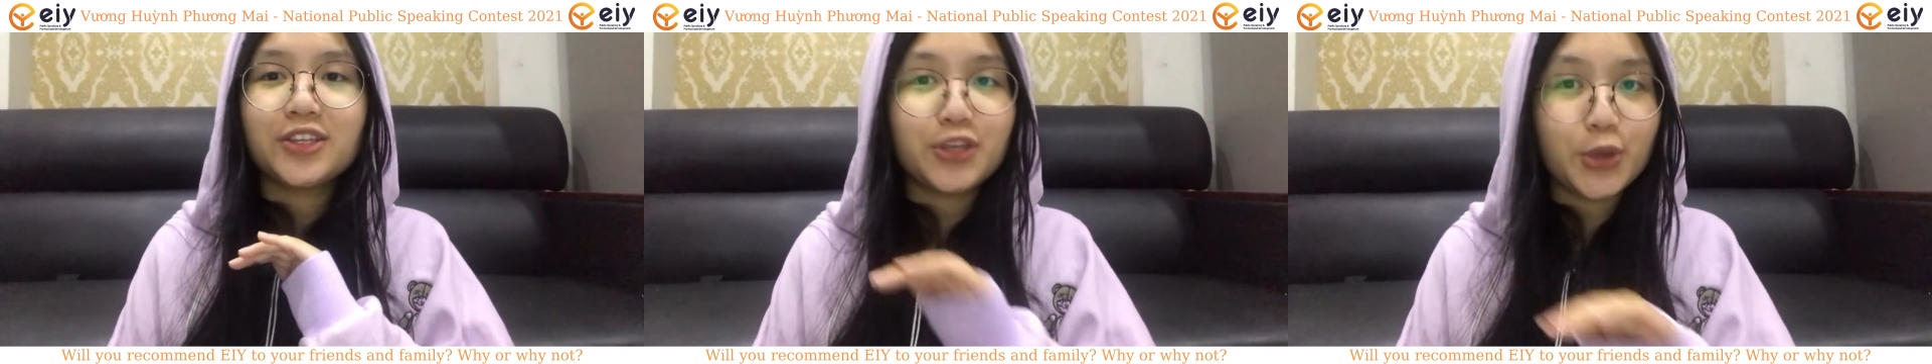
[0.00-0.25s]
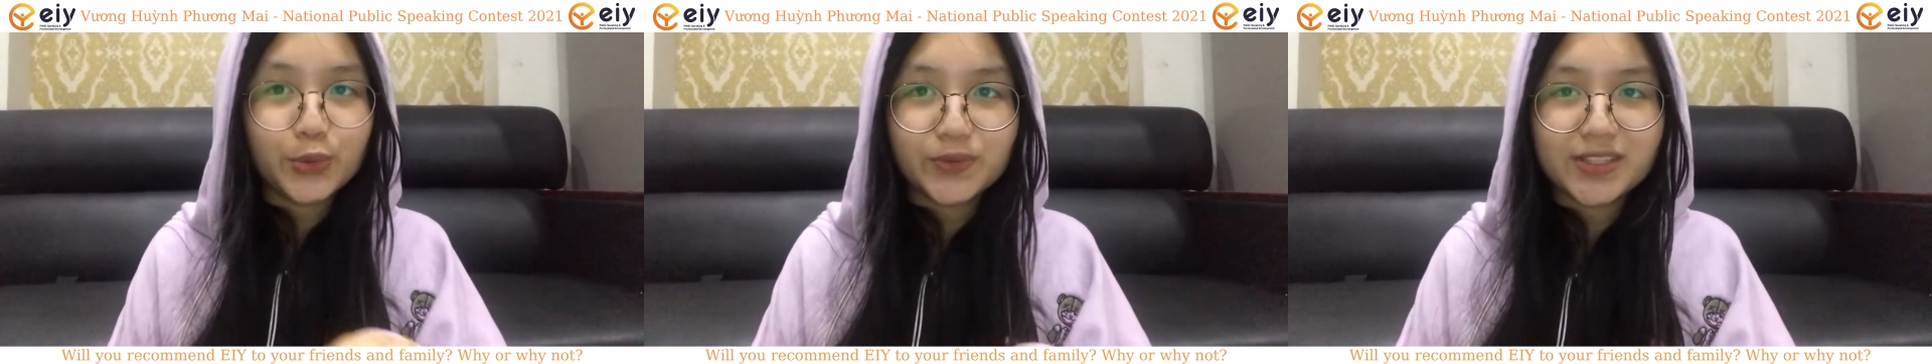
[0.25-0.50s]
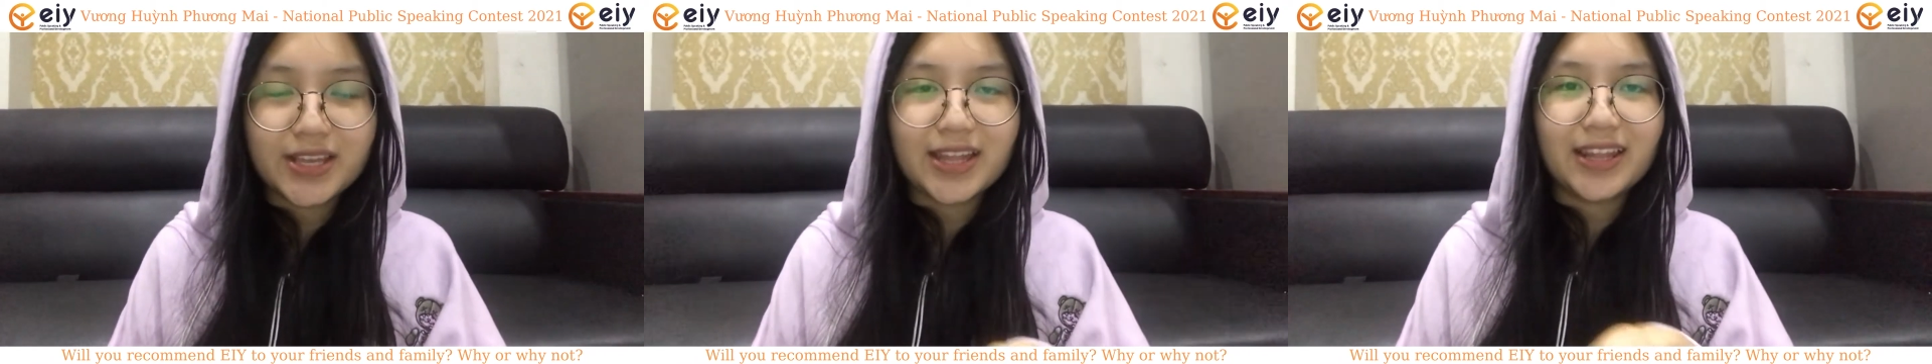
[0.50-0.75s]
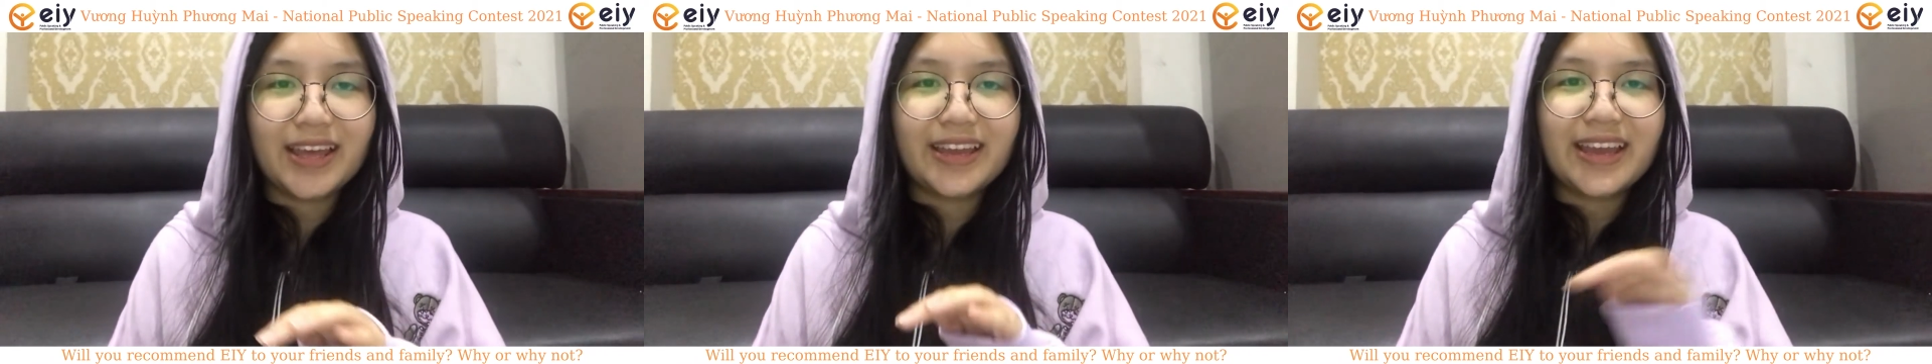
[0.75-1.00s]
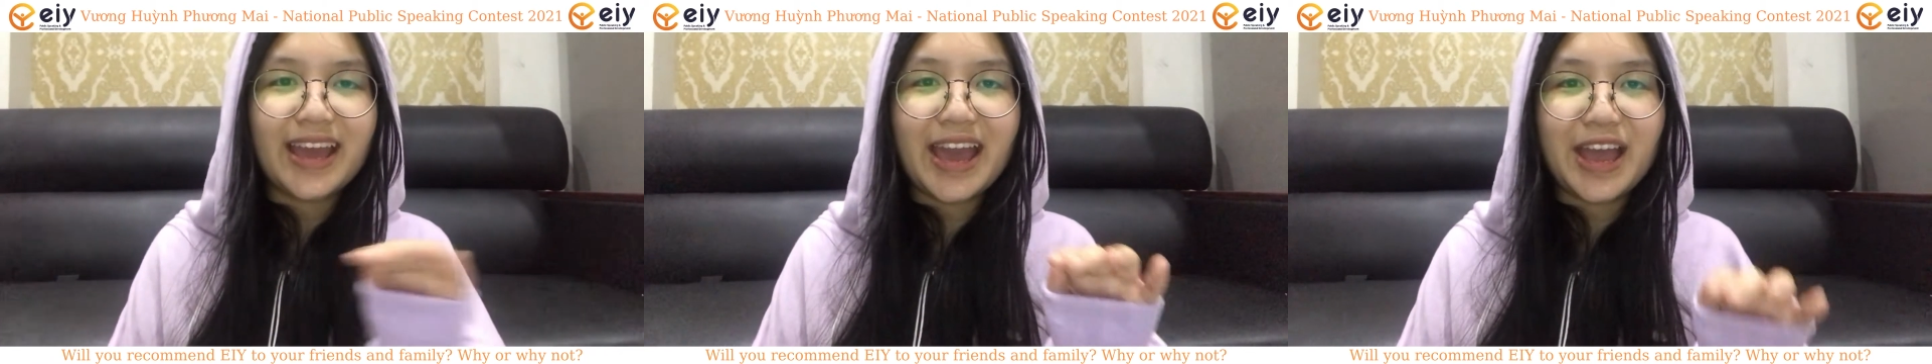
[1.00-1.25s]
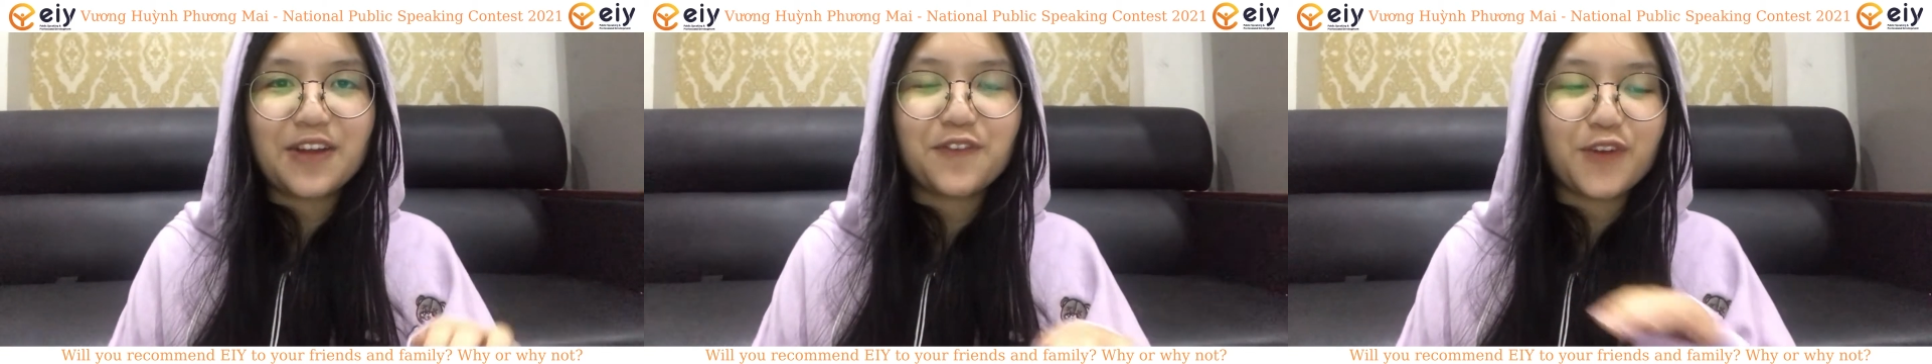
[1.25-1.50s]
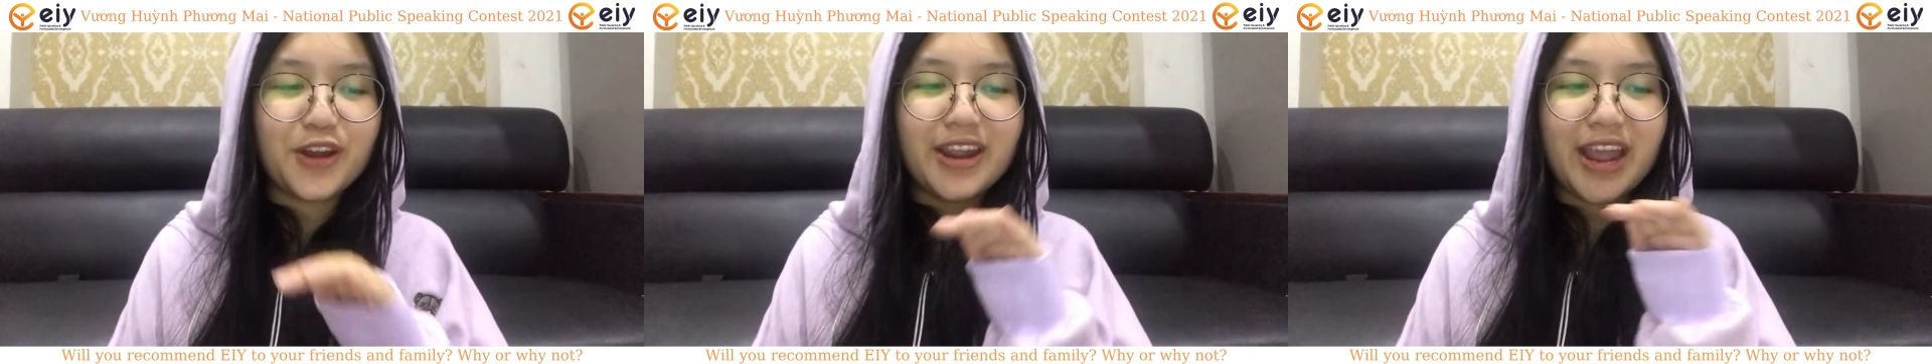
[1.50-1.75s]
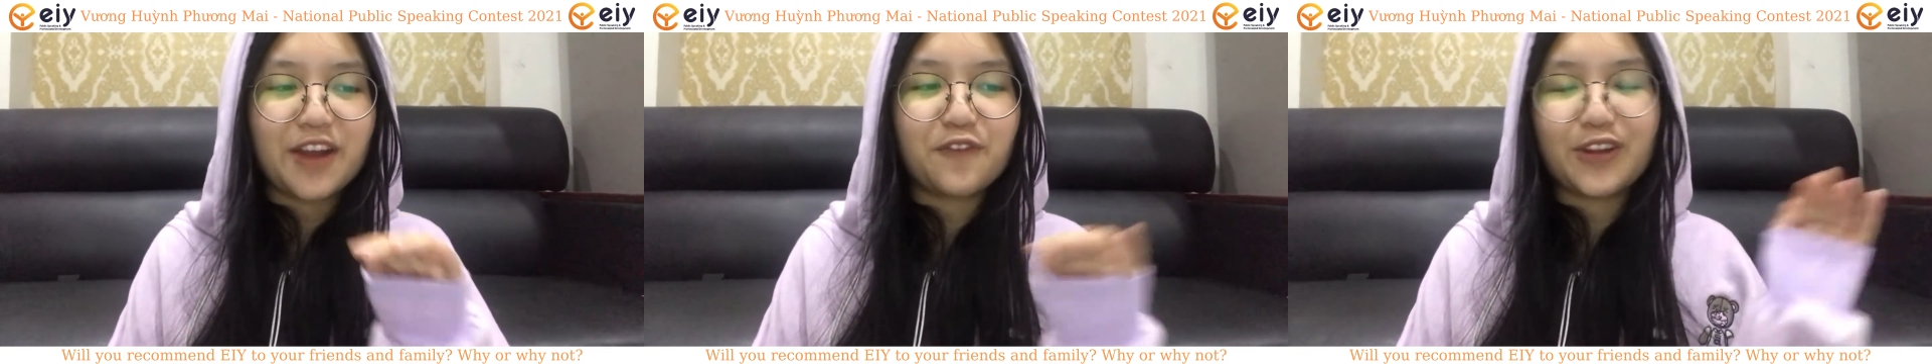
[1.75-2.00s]
use it like
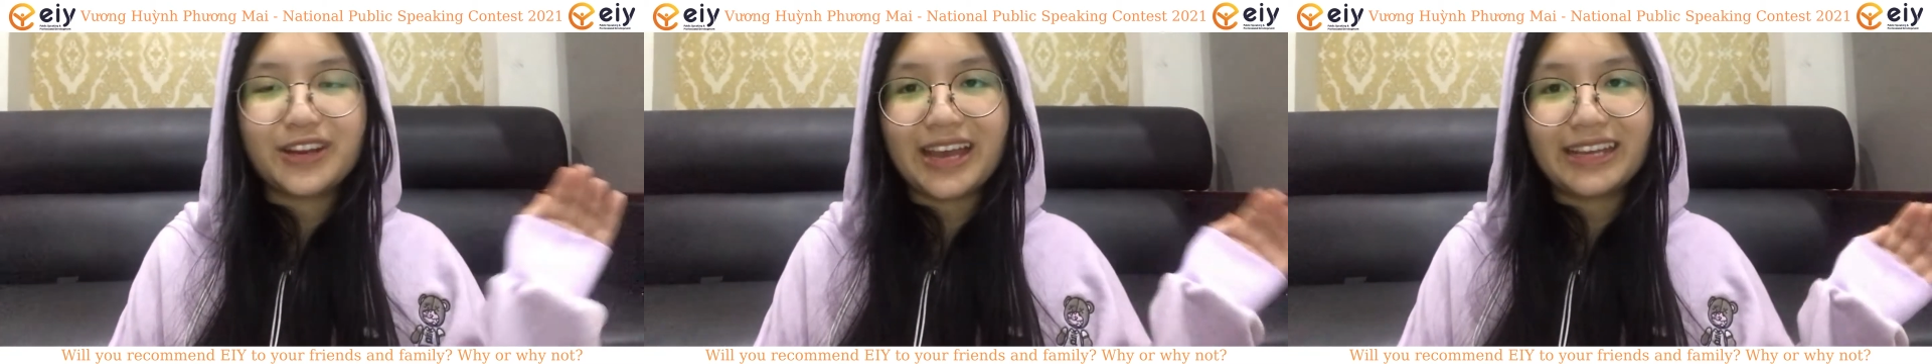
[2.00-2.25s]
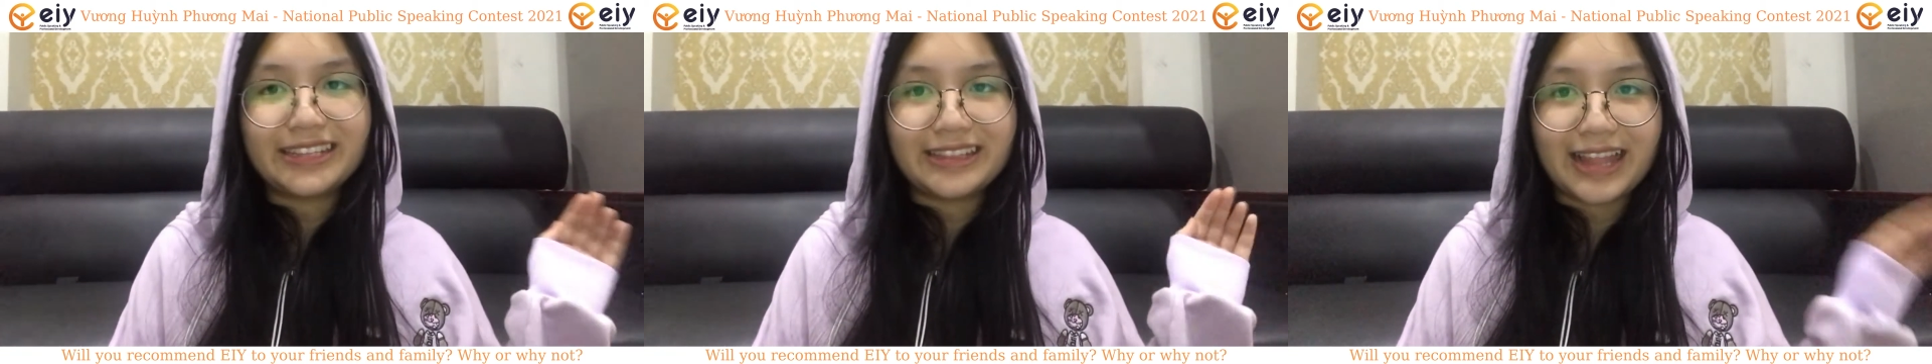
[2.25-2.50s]
every everyday